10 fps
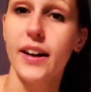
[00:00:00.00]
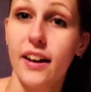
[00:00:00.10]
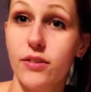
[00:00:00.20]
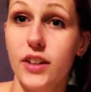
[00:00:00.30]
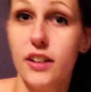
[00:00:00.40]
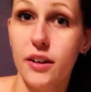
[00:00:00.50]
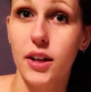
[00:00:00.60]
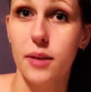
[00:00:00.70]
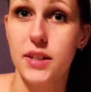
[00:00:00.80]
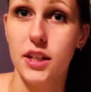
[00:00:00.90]
But I figured I would
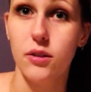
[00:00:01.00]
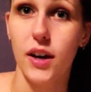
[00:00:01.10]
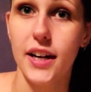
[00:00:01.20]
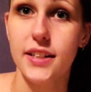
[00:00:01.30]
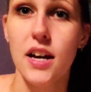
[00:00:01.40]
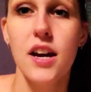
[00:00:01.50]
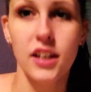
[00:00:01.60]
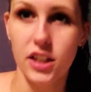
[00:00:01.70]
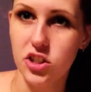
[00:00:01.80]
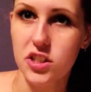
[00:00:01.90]
update you guys.
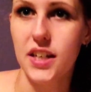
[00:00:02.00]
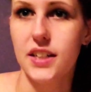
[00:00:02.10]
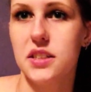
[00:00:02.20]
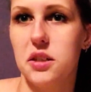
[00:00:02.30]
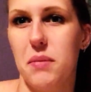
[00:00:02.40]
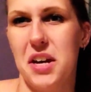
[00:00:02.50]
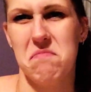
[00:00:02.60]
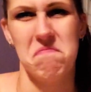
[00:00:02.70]
He just texted me.